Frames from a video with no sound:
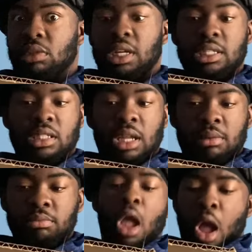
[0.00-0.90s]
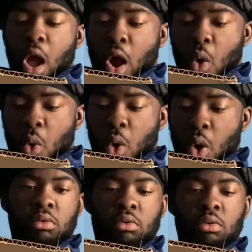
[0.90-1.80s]
It's something. Oh.
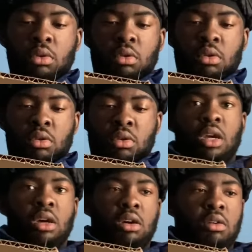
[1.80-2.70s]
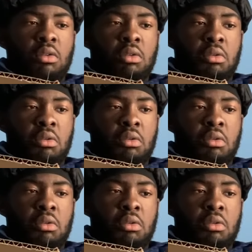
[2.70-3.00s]
Uh-oh.